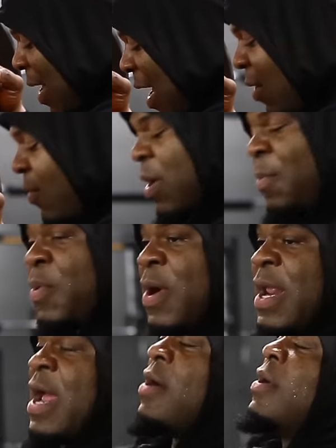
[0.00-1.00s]
And I want to
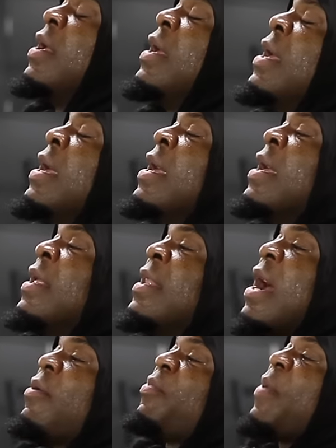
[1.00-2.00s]
point out
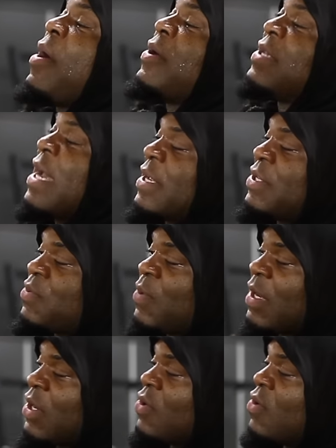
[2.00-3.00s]
that with Powertec, it's
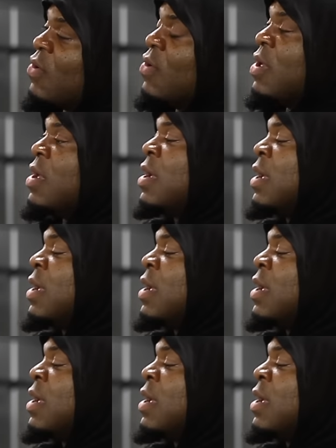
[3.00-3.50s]
really cool